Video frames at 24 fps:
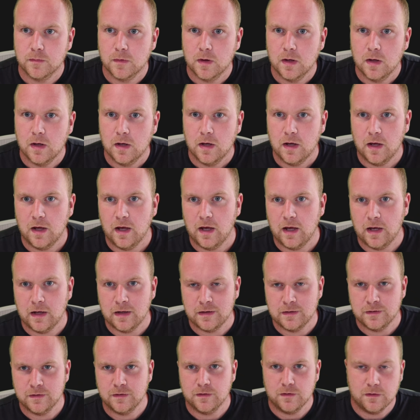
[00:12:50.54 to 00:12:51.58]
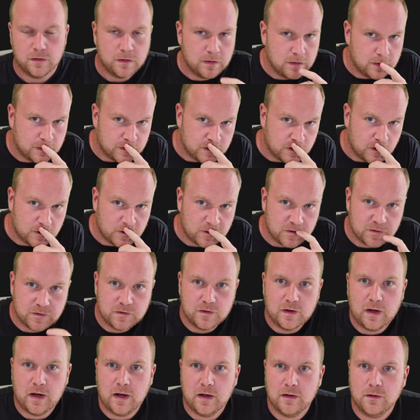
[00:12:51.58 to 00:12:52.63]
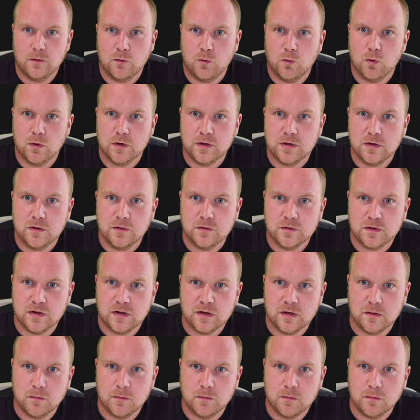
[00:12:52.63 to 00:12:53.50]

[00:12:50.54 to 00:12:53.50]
And you'll notice that we're using